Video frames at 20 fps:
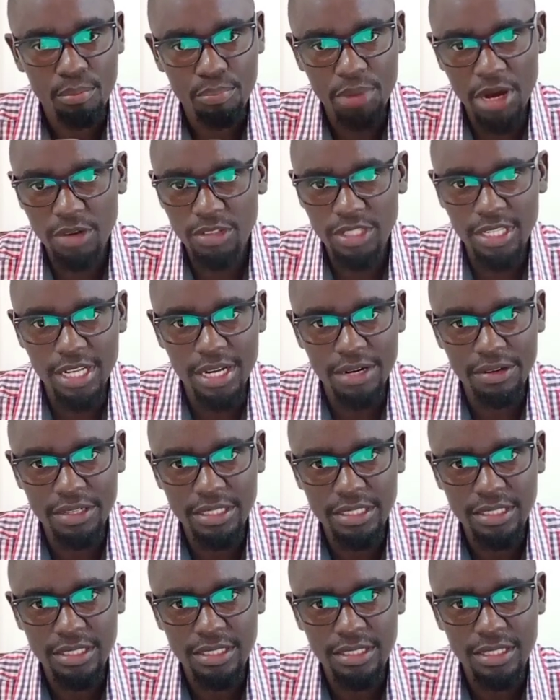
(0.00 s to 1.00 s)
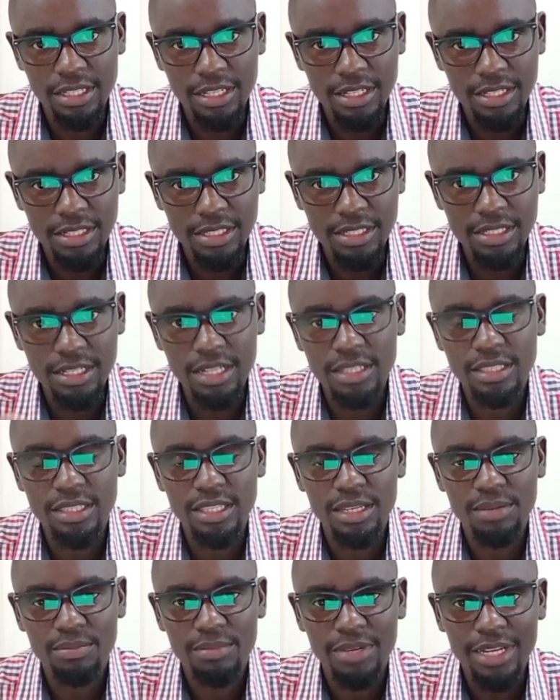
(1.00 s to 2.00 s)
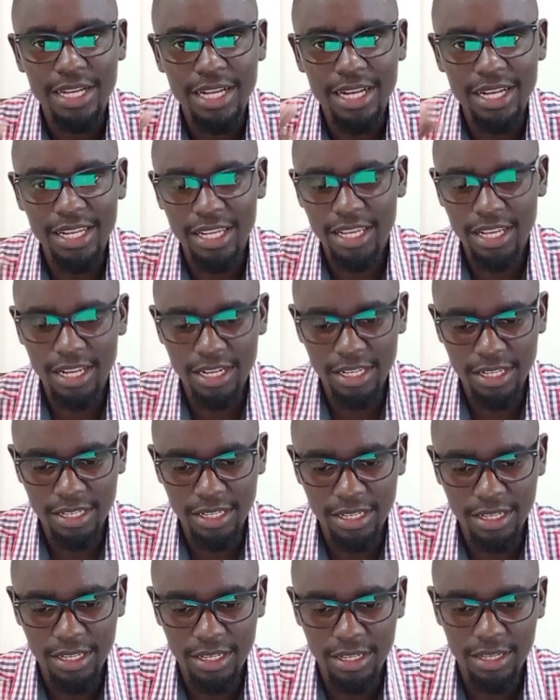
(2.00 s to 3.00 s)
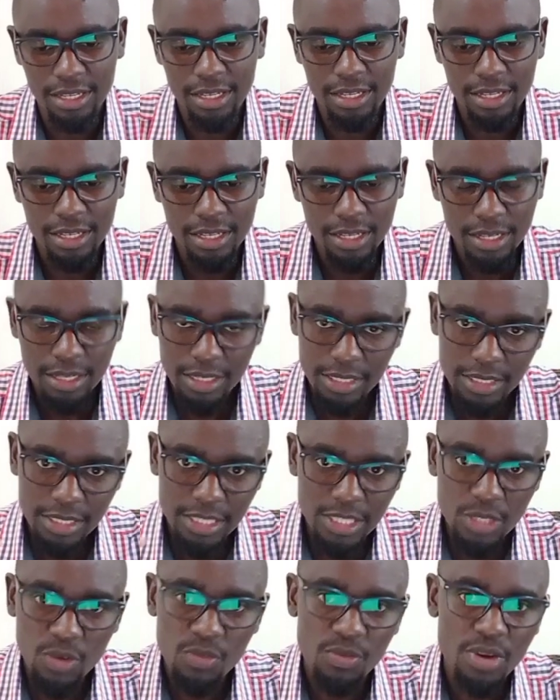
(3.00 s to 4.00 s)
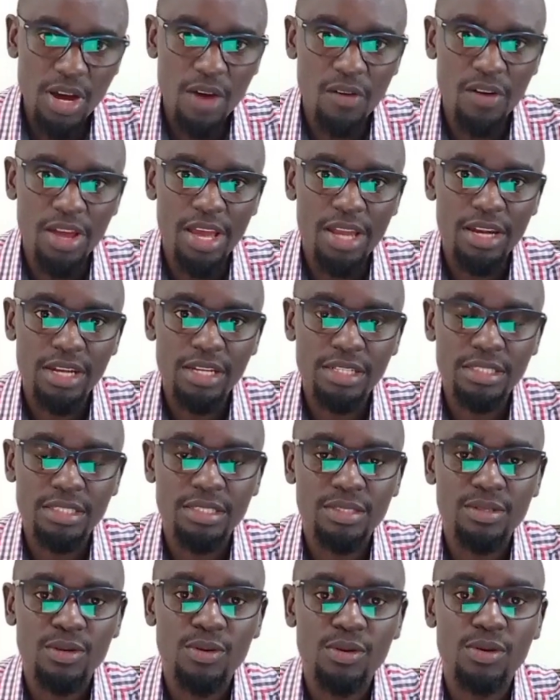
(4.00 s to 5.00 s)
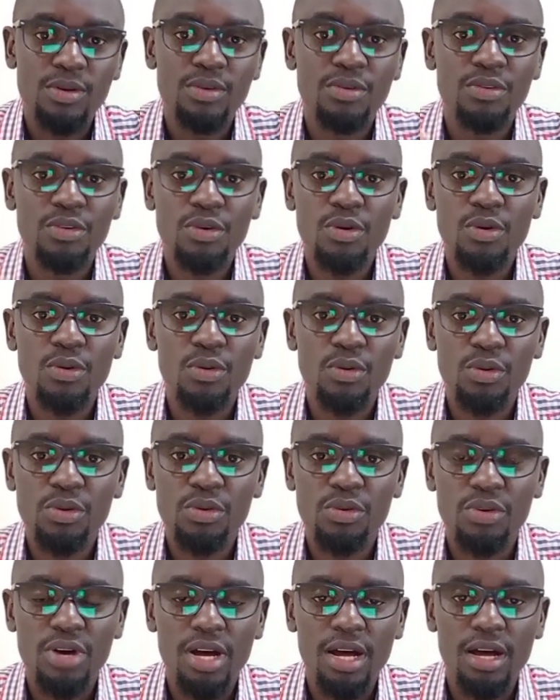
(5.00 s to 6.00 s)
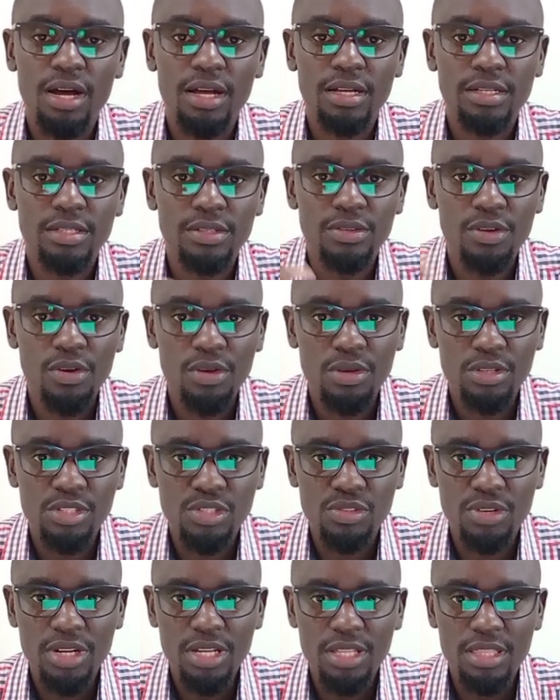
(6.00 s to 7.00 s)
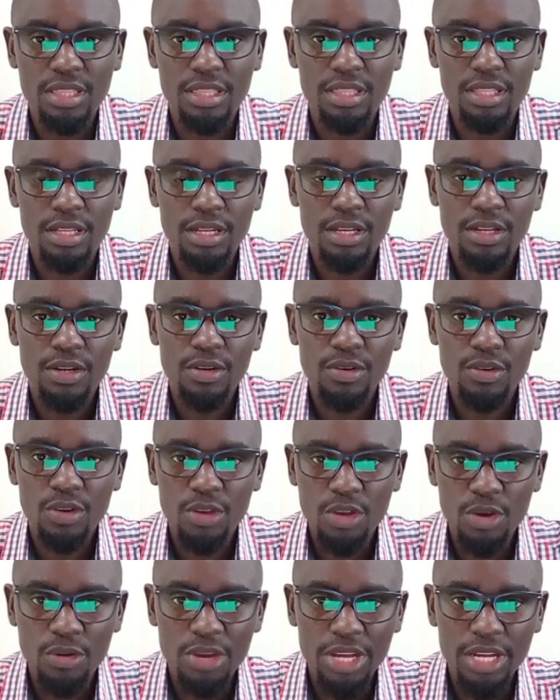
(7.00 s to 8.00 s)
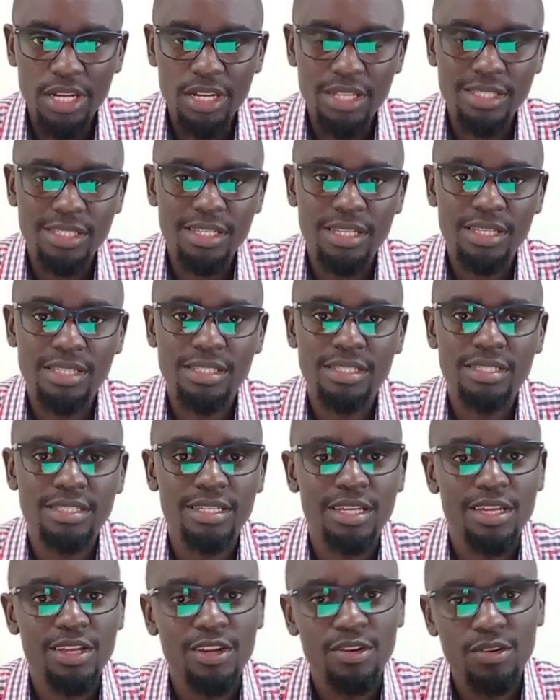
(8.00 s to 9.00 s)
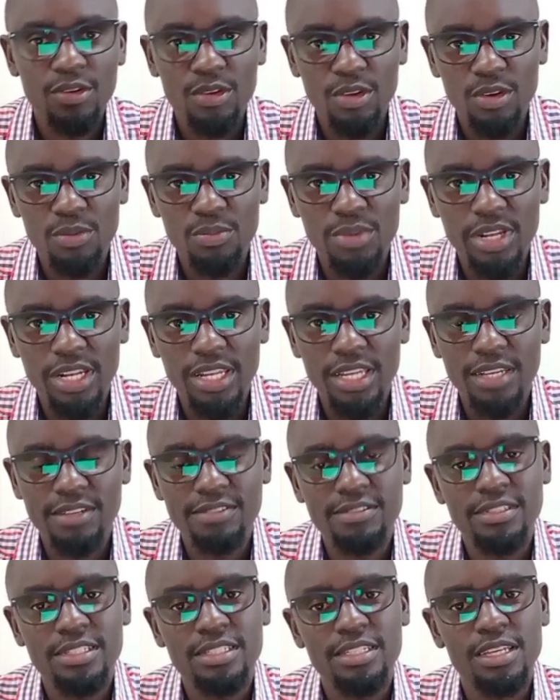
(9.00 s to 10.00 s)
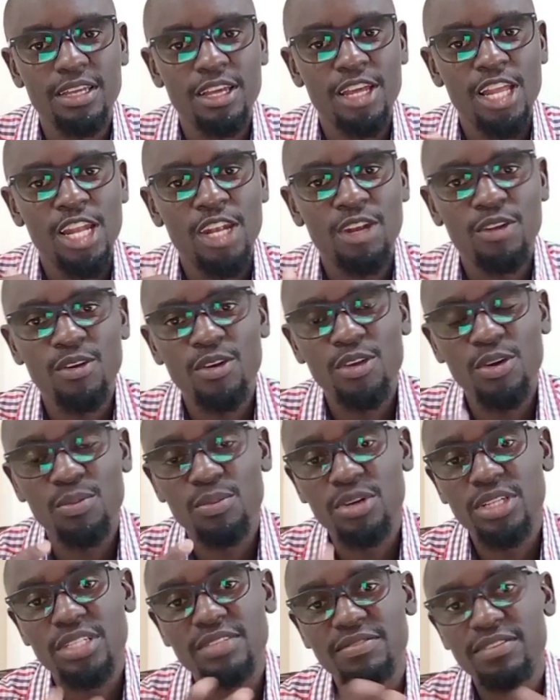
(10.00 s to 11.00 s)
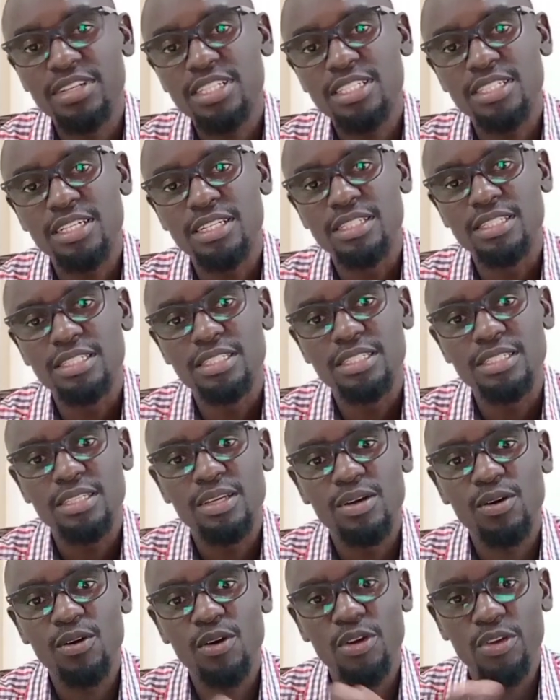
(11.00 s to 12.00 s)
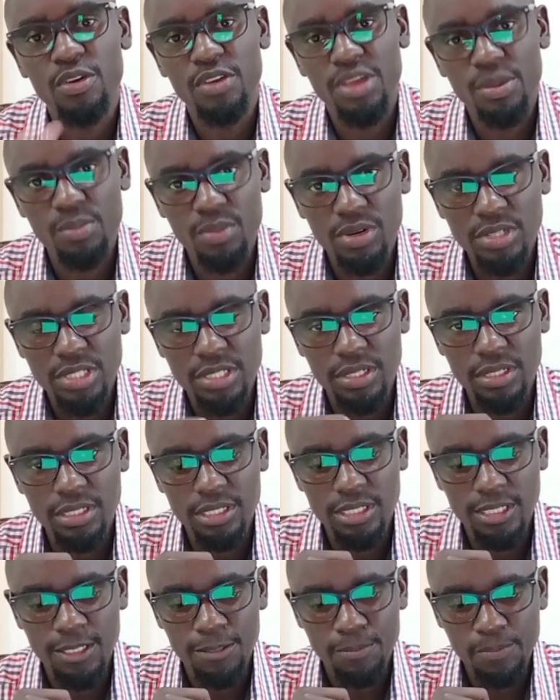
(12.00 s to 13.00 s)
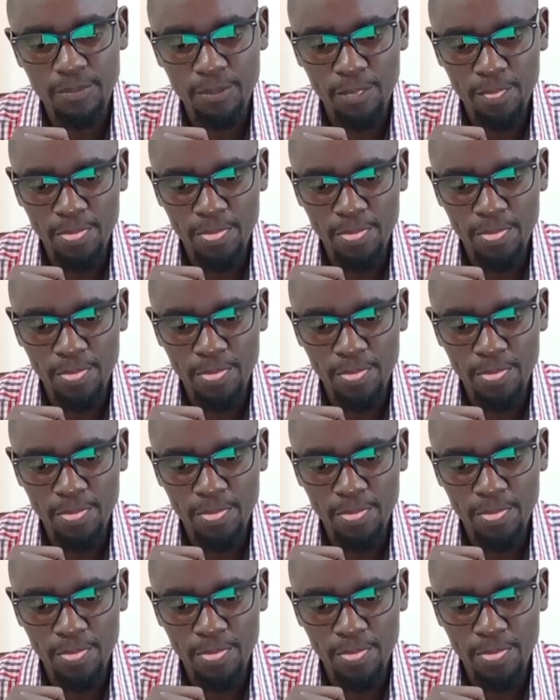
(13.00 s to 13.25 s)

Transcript: Boundaries, set them clearly. Self awareness, know who you are, know your strength, know your weaknesses, know your beliefs, know your motivations or your emotions.